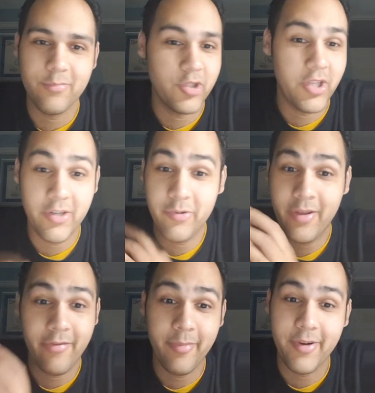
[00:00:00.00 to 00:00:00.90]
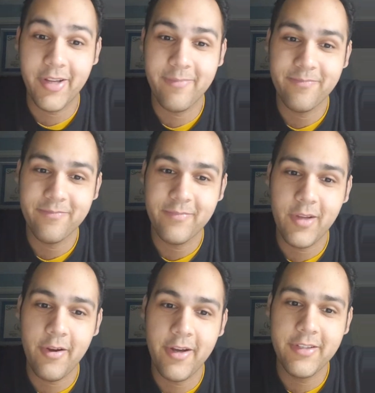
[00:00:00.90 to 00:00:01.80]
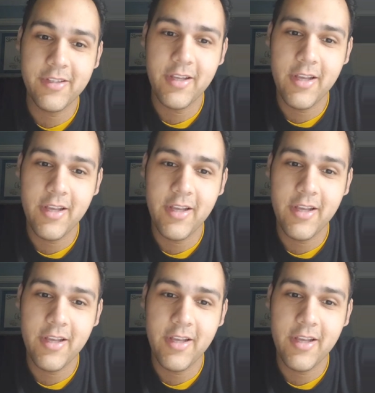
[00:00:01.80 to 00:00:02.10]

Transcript: Share it with everybody. All right?